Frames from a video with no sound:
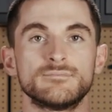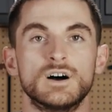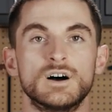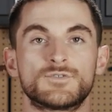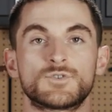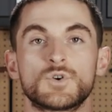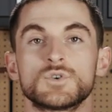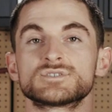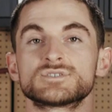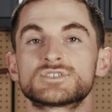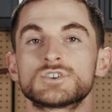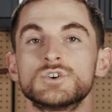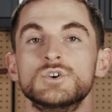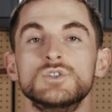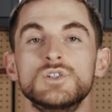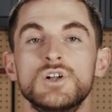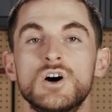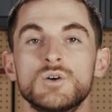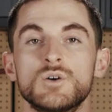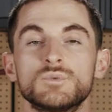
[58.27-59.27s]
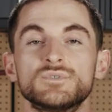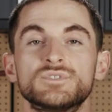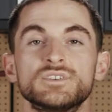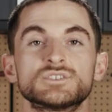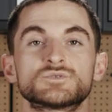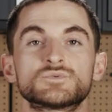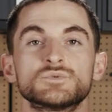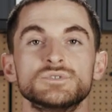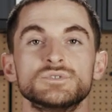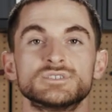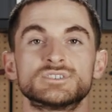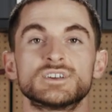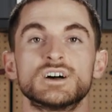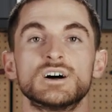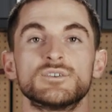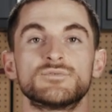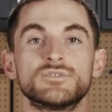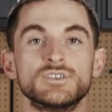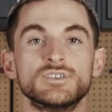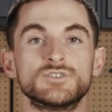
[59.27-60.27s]
Of course, to go along with these really
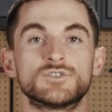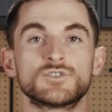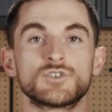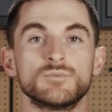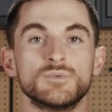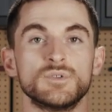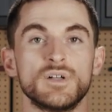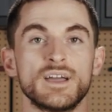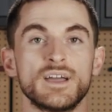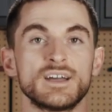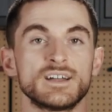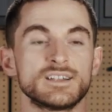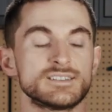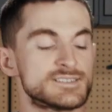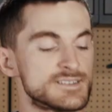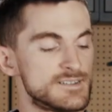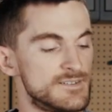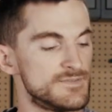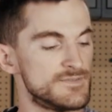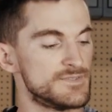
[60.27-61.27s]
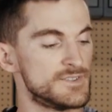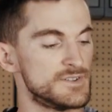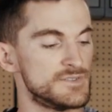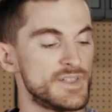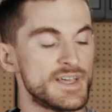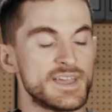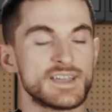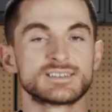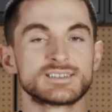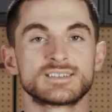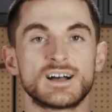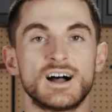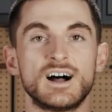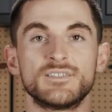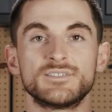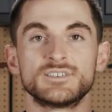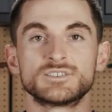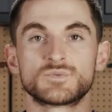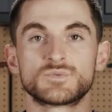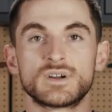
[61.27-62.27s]
tough and durable heads, the legs
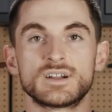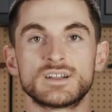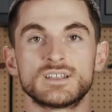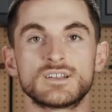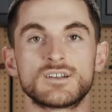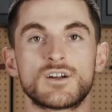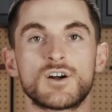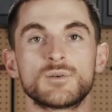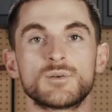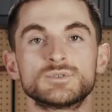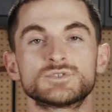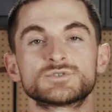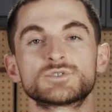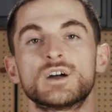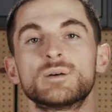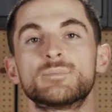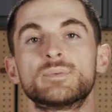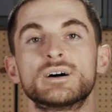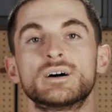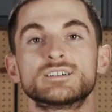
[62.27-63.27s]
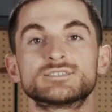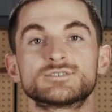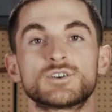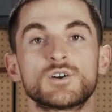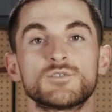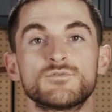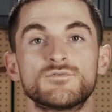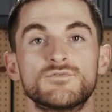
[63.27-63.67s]
on these Radian Carbon tripods are